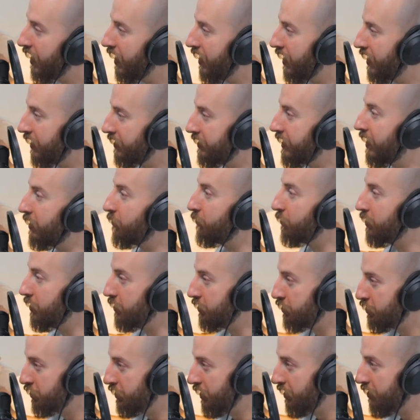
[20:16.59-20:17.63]
That we
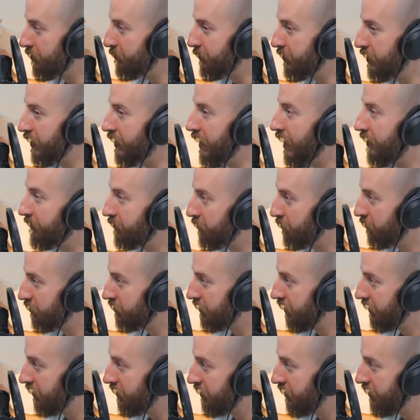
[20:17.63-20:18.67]
share, but then afterwards
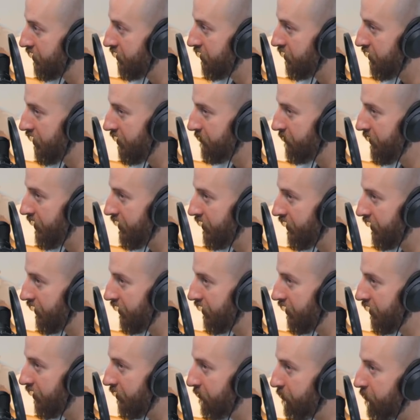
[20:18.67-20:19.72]
they made like
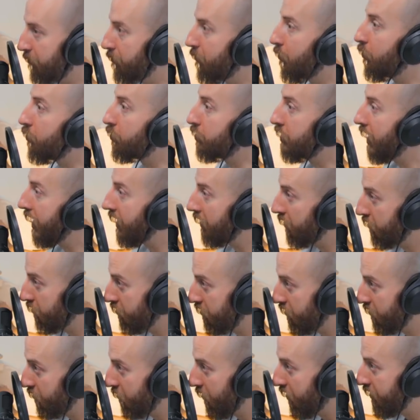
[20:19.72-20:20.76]
a more
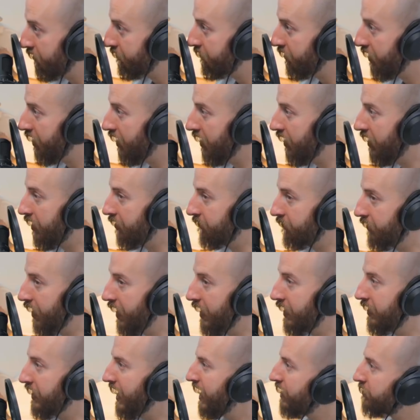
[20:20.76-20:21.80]
diluted one.
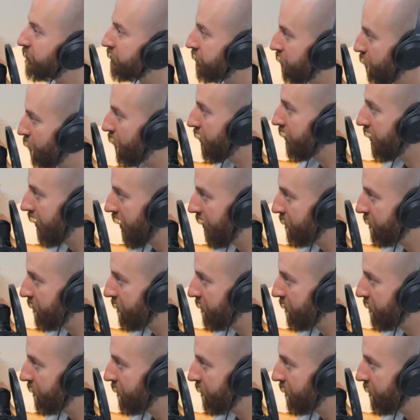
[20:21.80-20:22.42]
And that was the one that